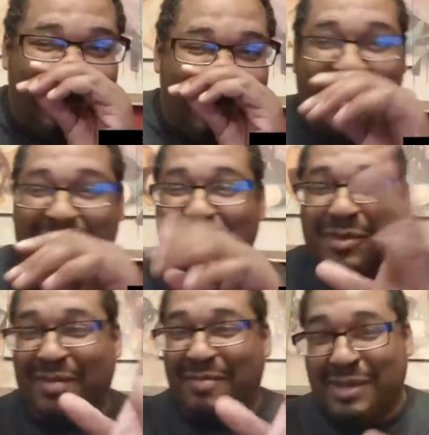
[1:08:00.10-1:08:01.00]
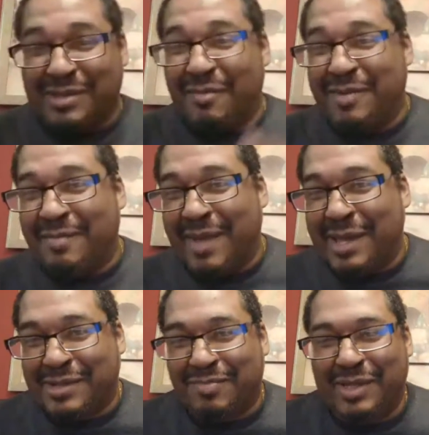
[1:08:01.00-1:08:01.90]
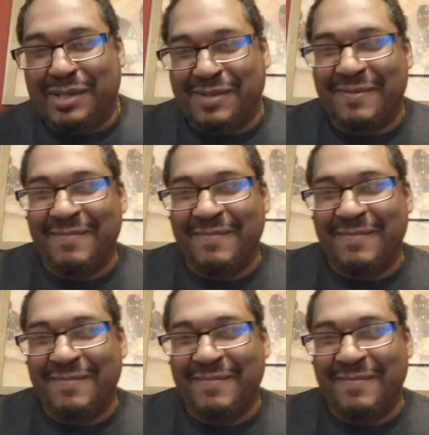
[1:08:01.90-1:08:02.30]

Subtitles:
on because it's gonna be a masterpiece.